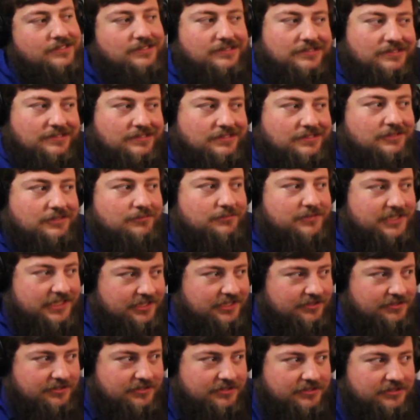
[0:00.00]
not going to
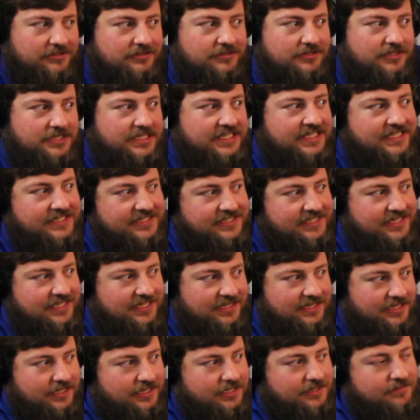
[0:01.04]
meet your daughter's needs
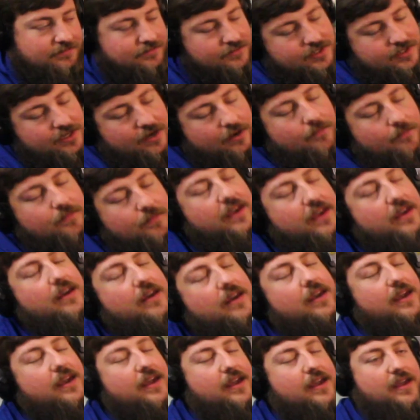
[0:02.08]
either. So
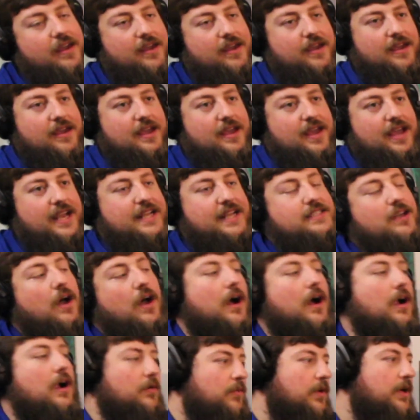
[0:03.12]
it's a
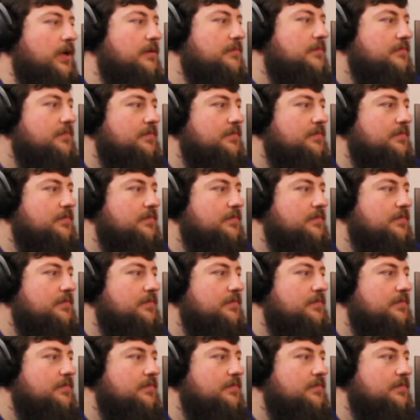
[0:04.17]
hard one.